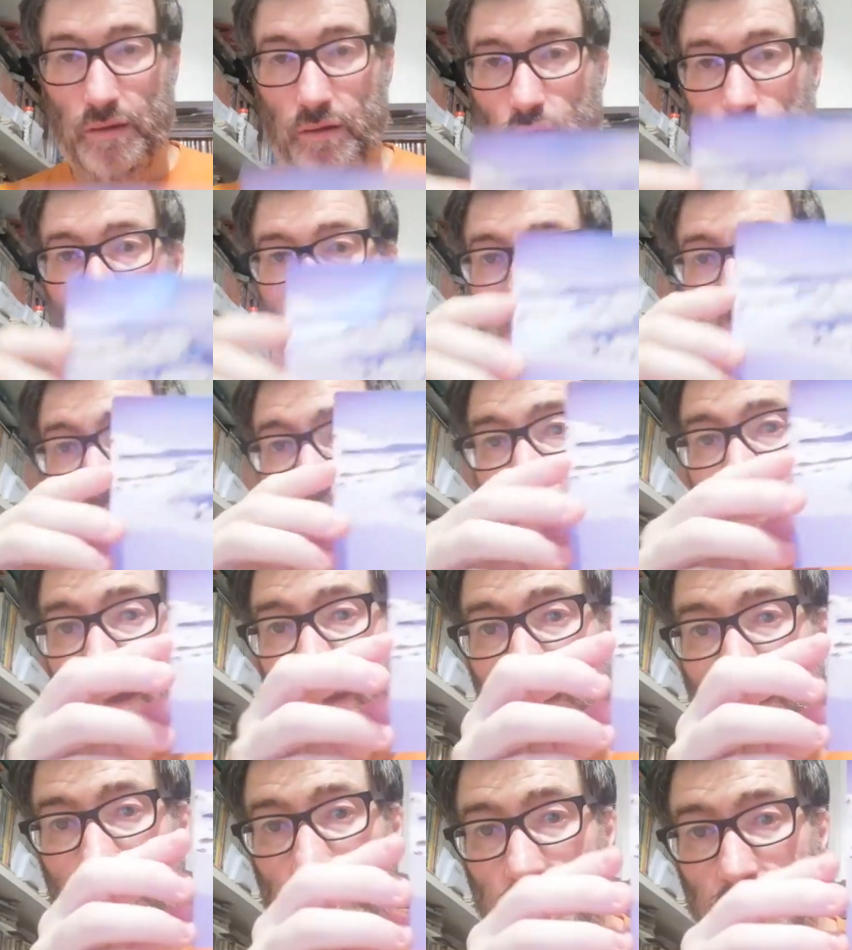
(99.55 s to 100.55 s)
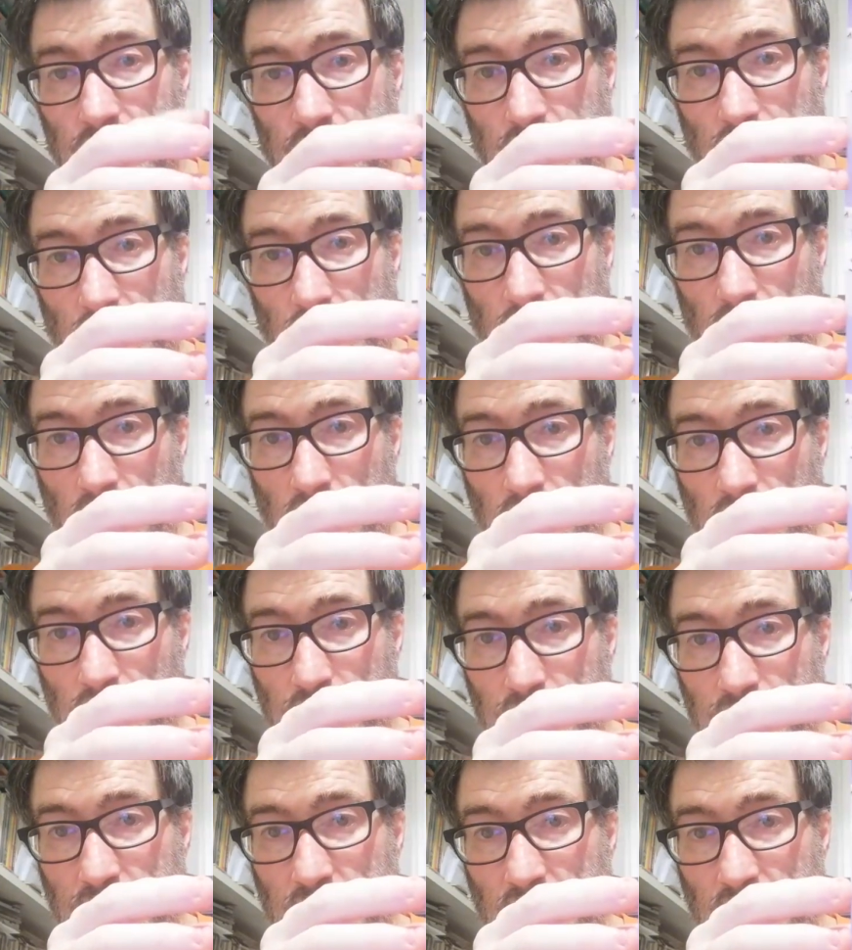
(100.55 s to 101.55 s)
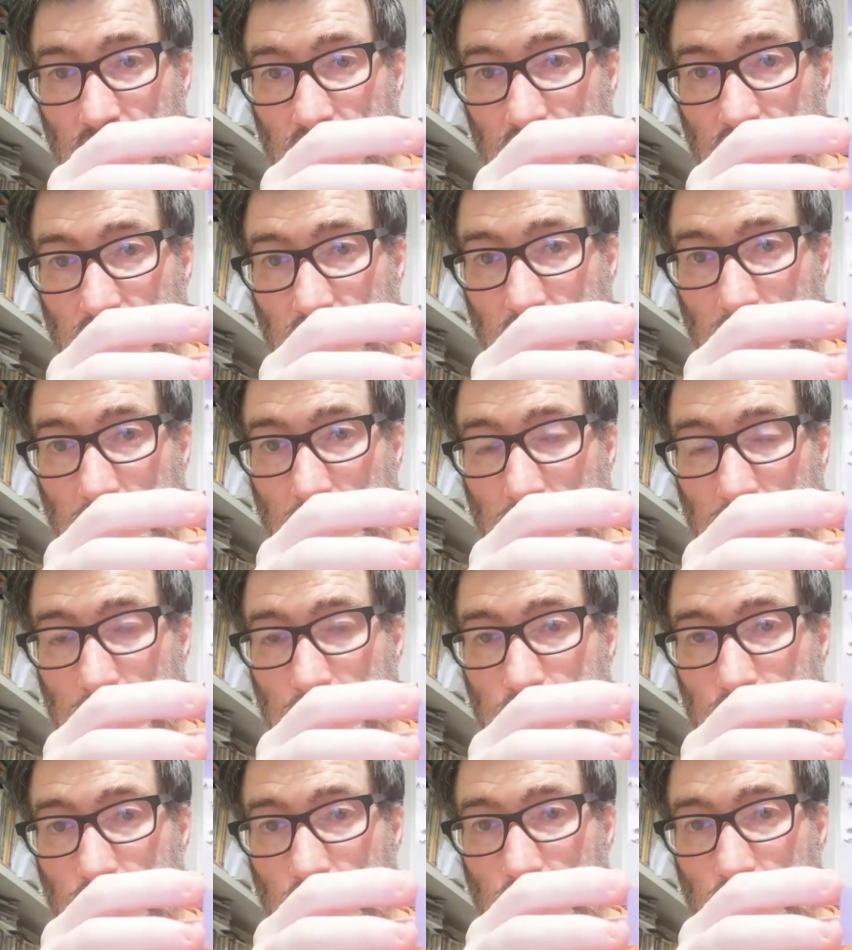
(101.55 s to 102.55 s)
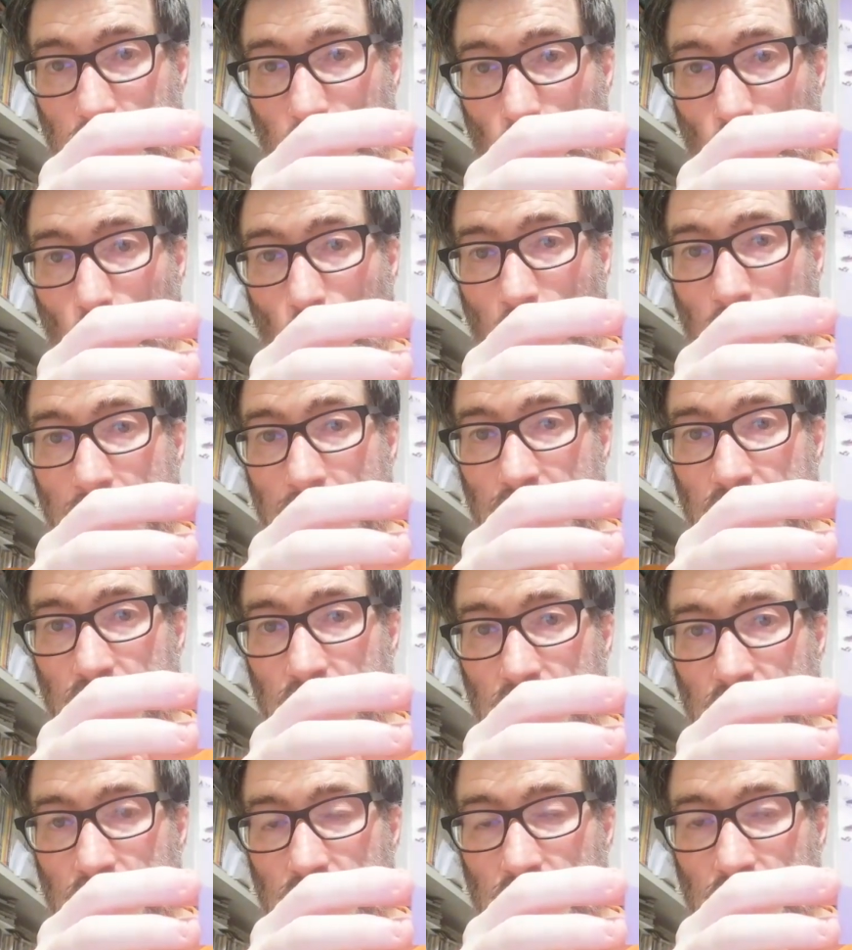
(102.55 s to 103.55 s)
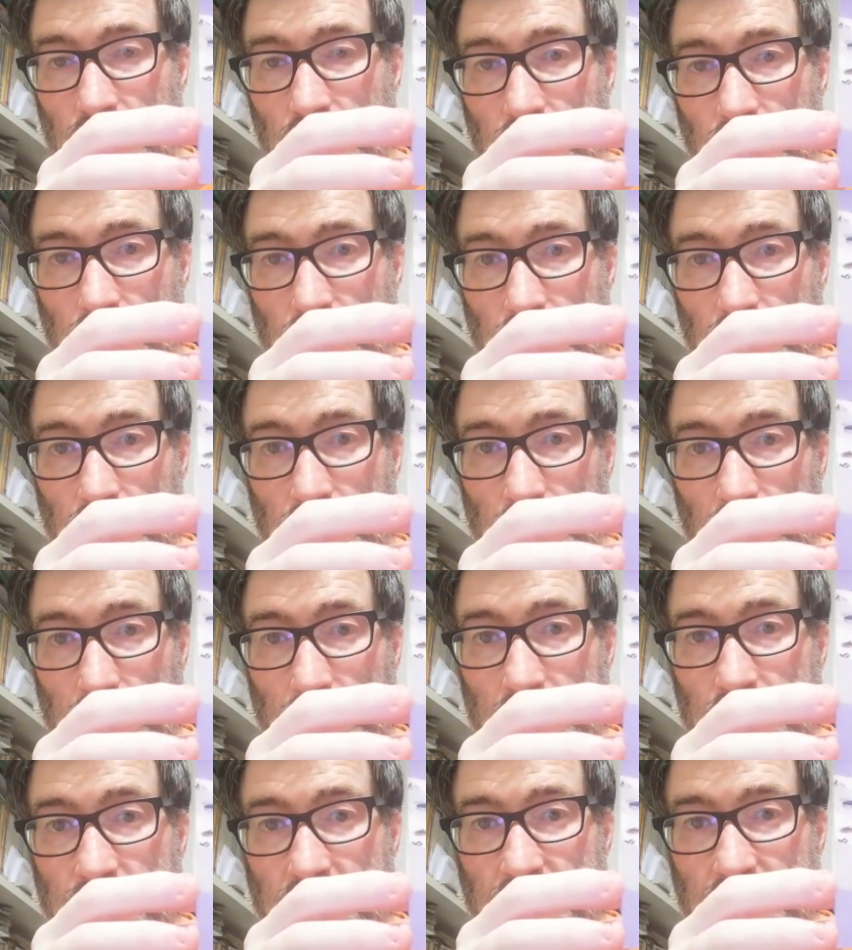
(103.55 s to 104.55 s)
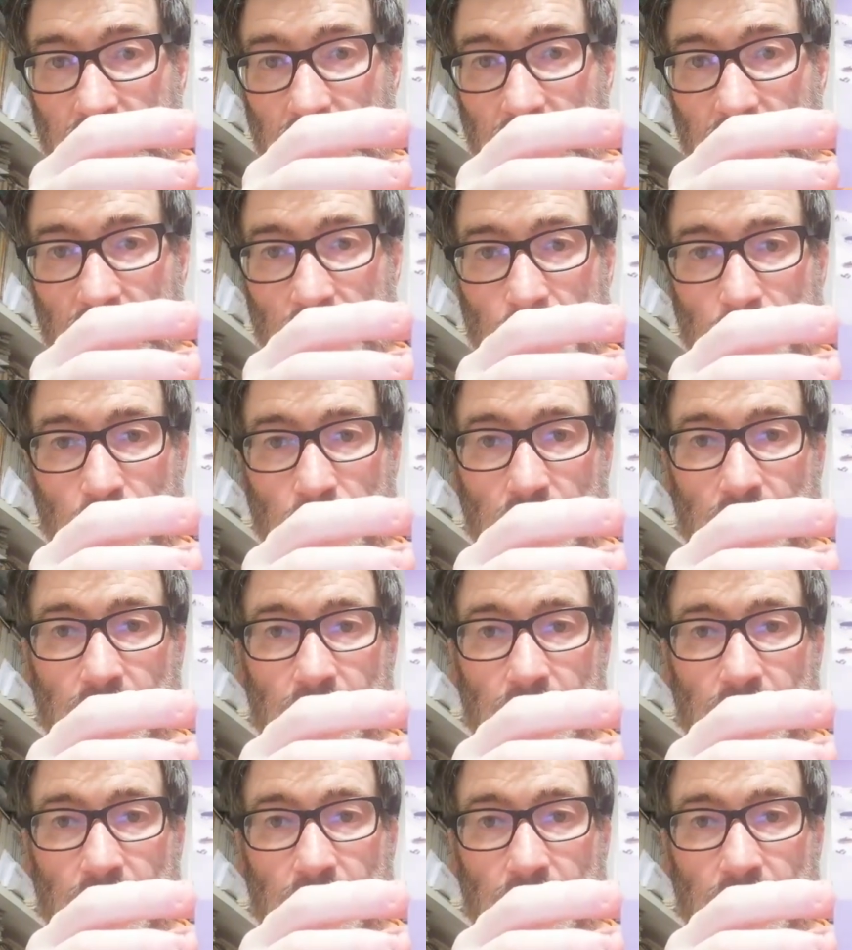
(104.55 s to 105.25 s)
Look here, I love this white landscape.